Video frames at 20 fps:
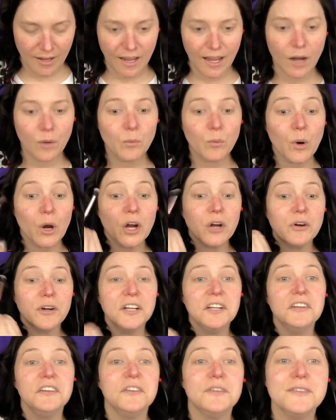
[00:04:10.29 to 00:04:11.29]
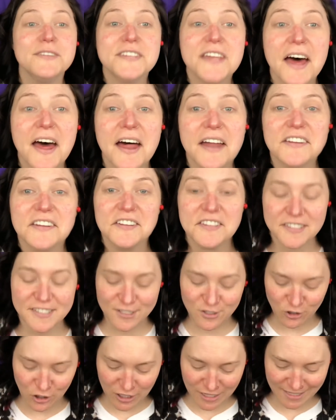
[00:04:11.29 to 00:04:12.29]
And we're going to use that as a
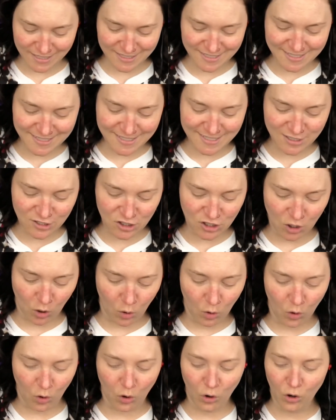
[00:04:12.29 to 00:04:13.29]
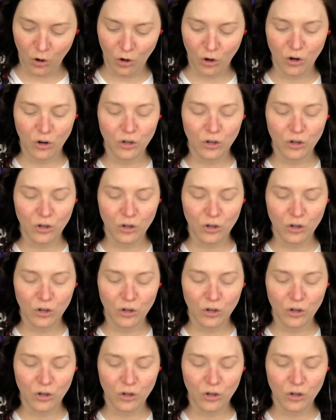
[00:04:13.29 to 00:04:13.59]
transition.